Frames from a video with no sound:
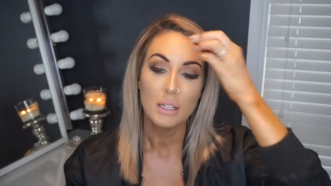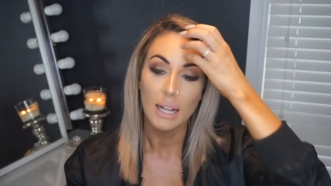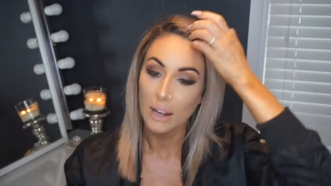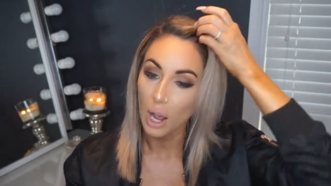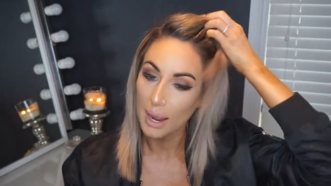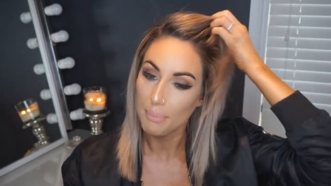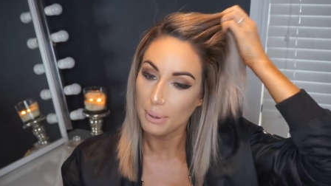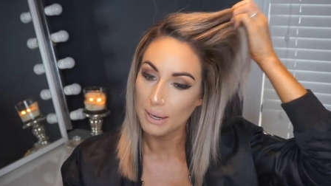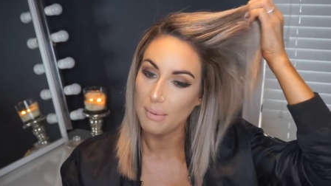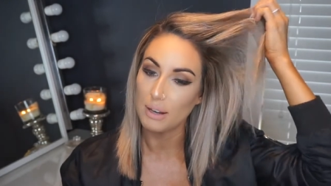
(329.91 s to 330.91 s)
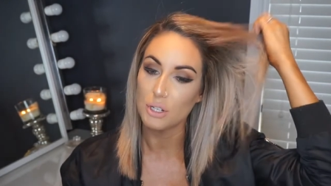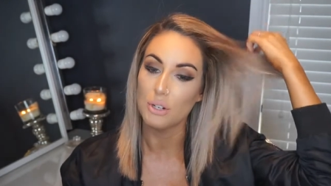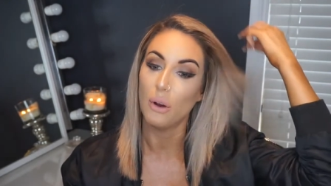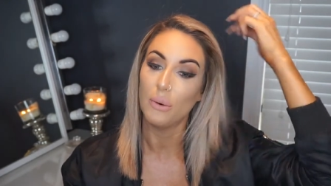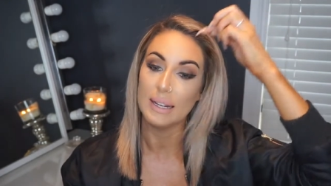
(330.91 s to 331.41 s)
like I pretty much
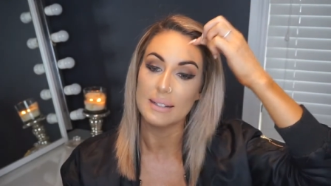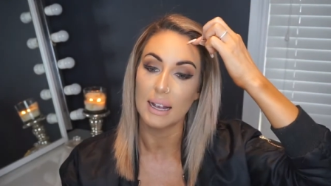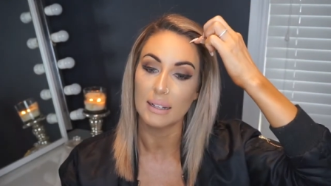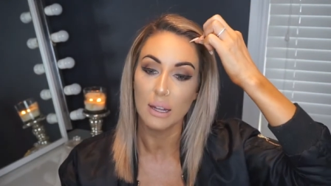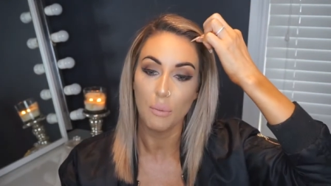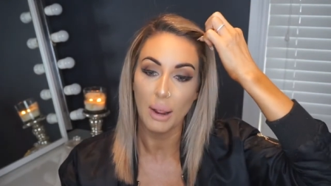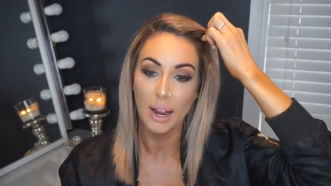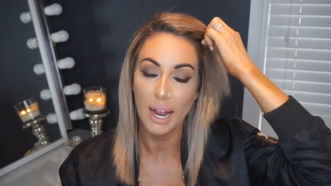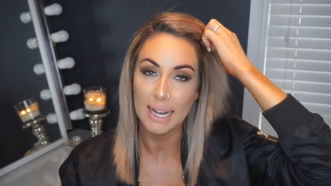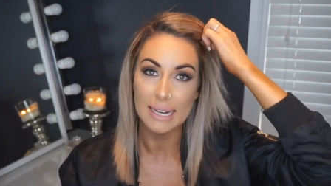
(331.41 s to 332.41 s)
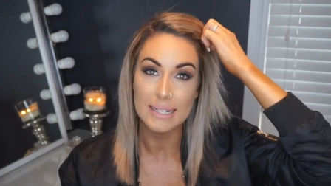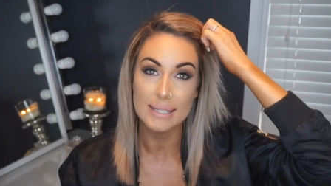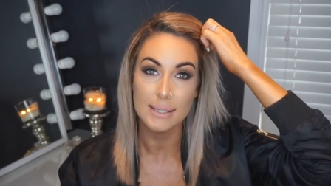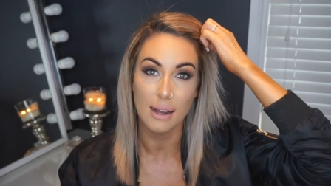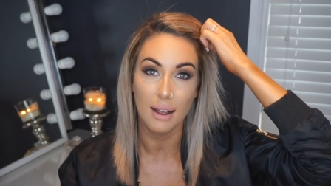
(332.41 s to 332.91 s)
know exactly where I need to
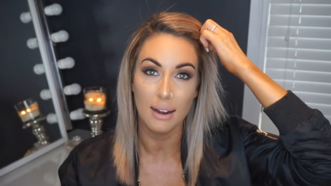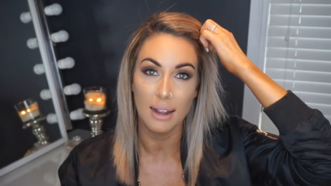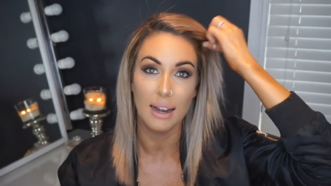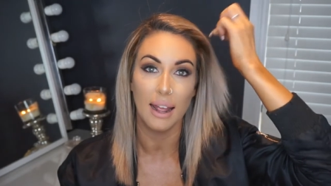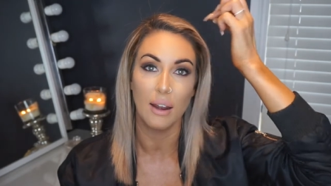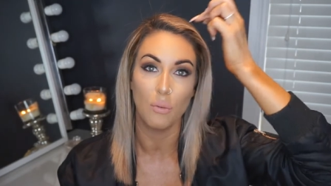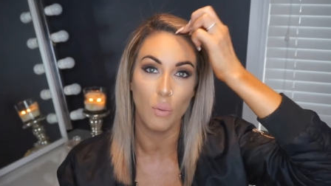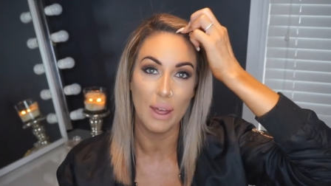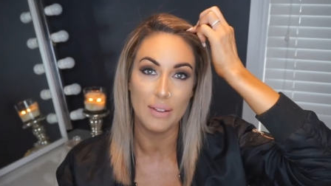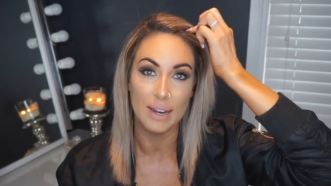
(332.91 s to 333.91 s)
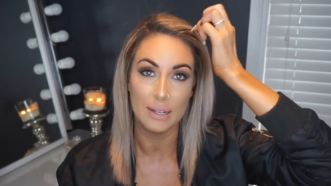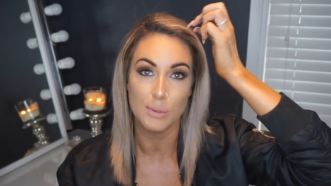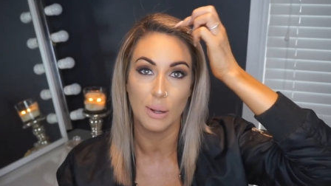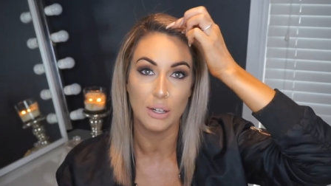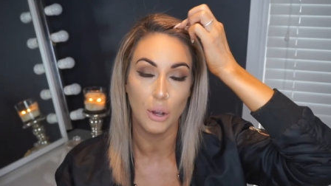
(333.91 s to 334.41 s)
start it and where the
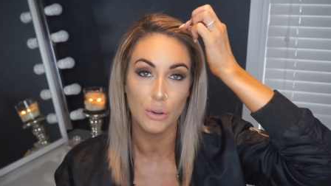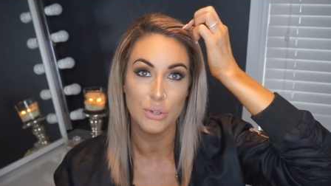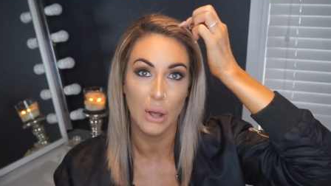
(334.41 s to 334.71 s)
next one goes